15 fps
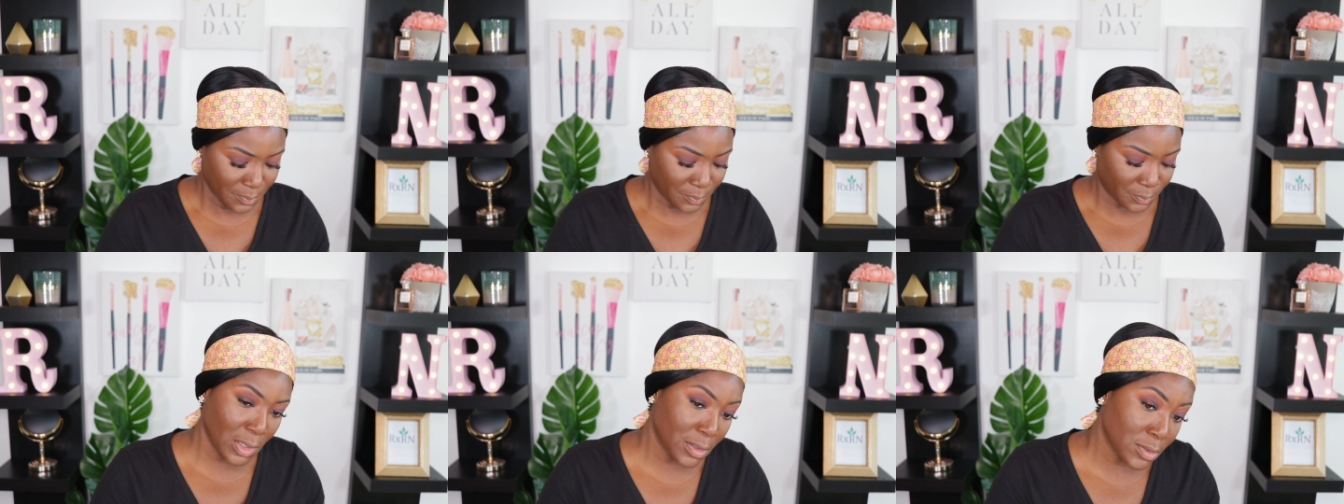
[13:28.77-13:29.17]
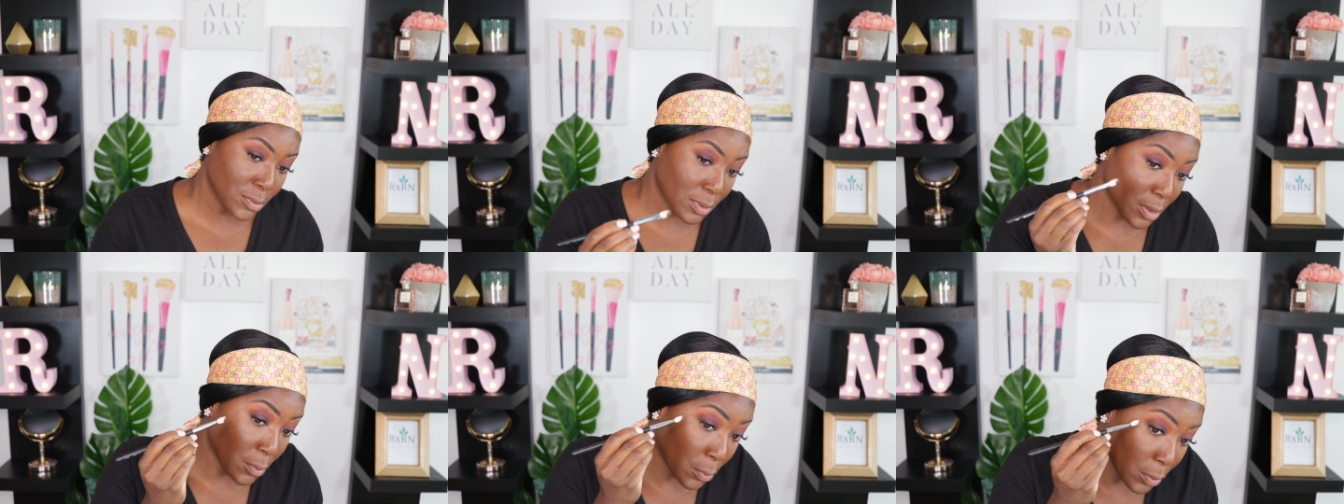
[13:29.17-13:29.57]
That's what
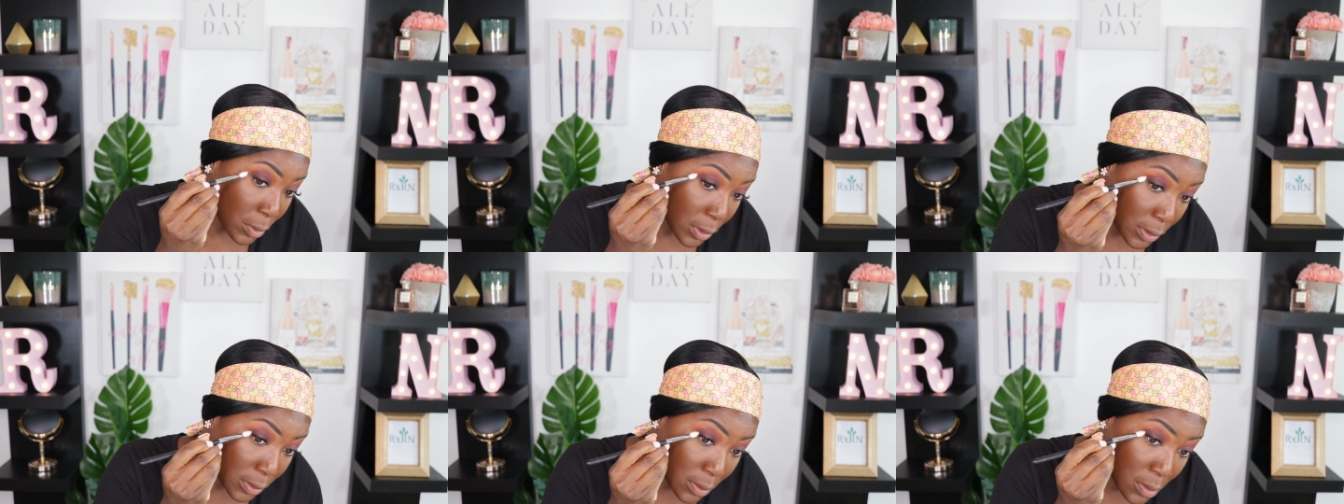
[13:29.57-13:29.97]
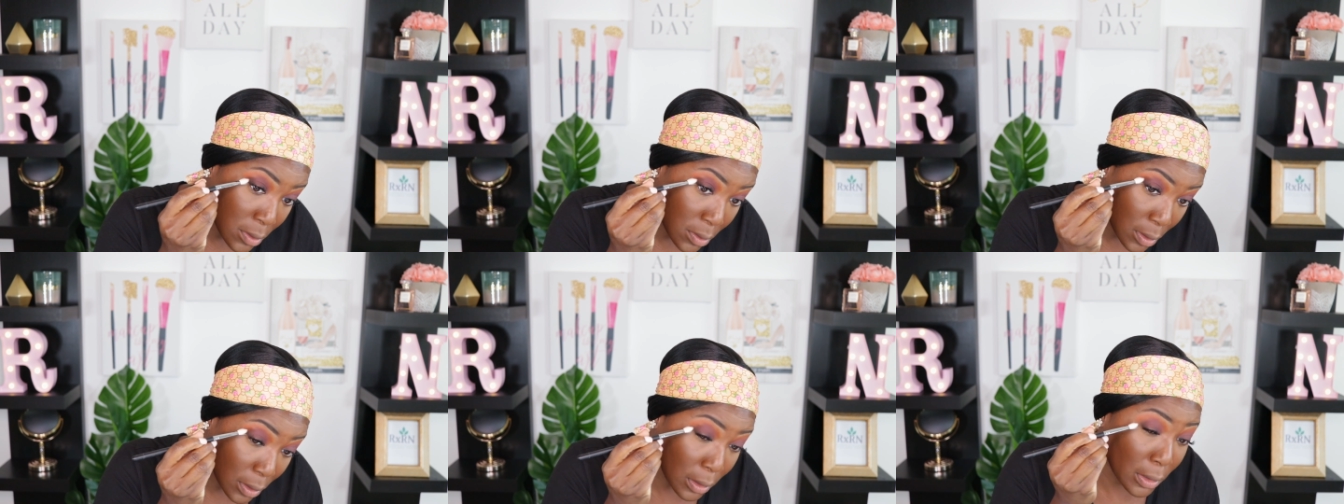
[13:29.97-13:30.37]
I want.
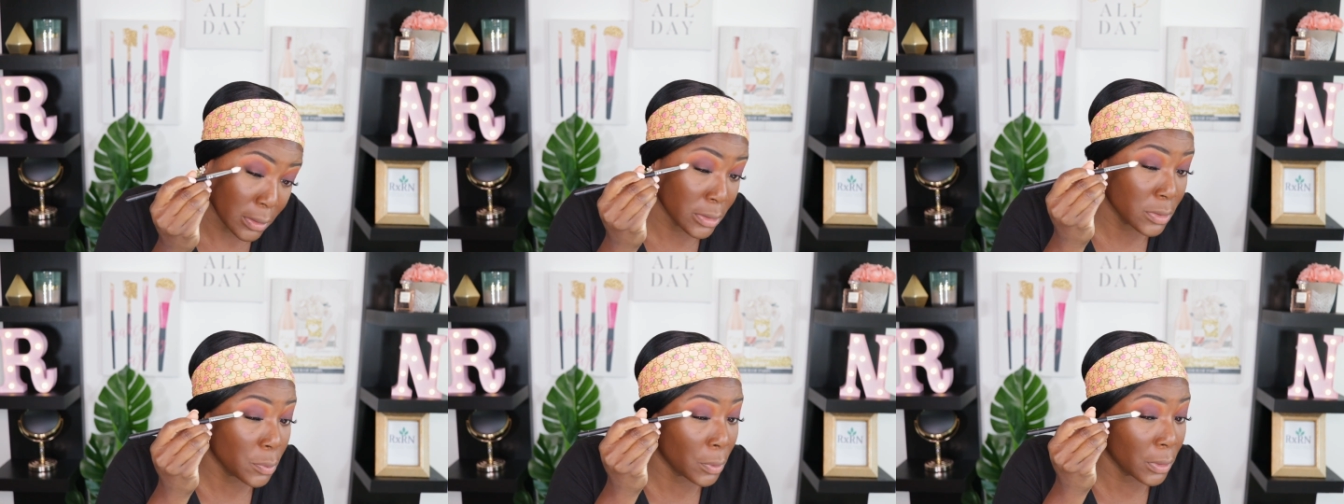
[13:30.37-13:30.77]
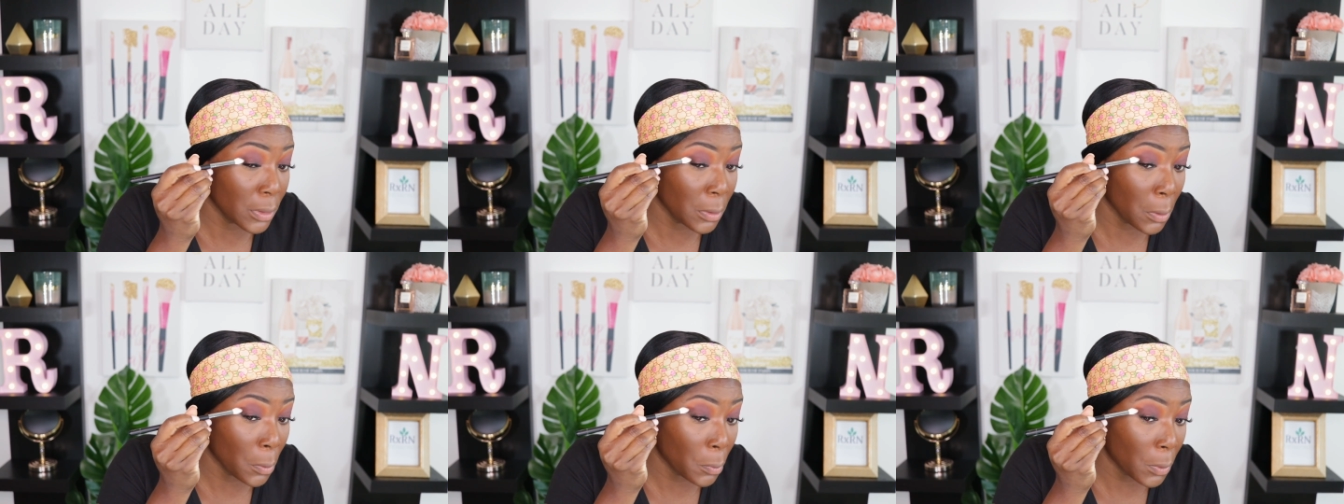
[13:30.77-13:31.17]
And I just want to
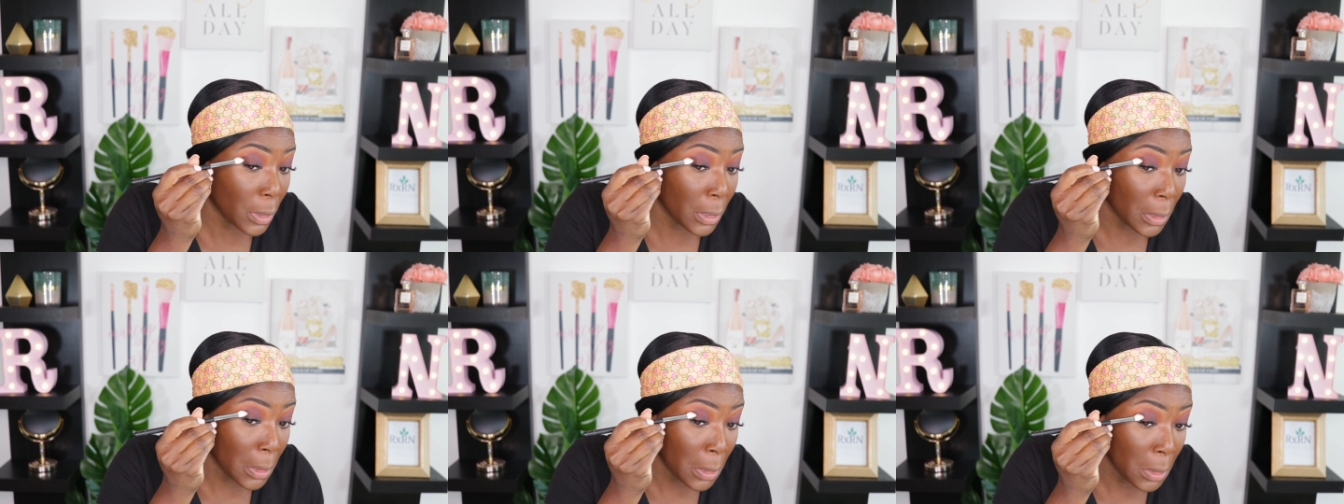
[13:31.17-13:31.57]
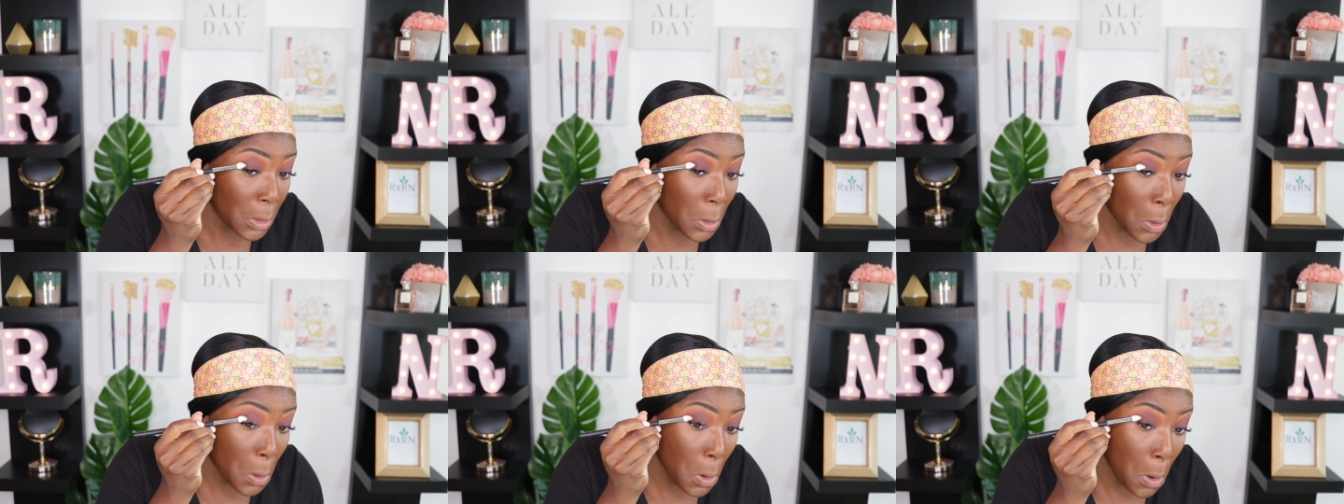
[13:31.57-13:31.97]
go right
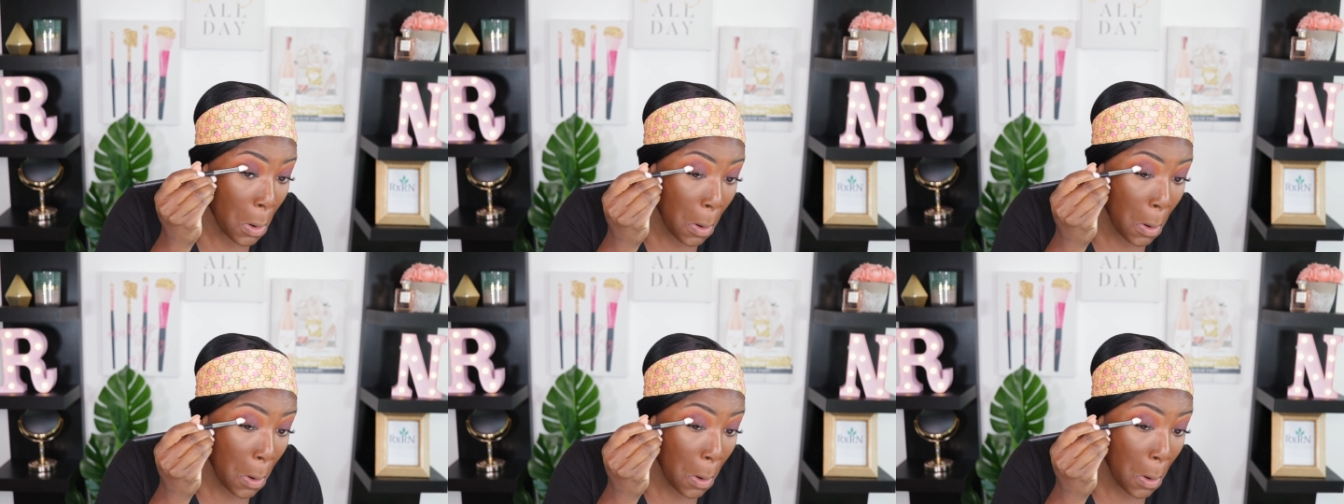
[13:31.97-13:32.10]
here.